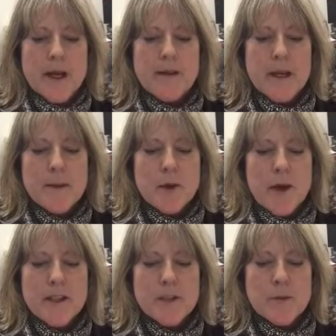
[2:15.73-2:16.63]
The
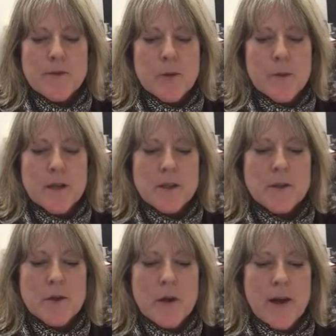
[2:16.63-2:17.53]
Immigration Reform and
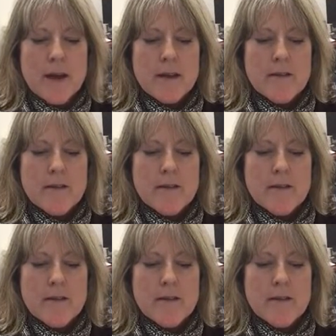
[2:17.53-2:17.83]
Control Act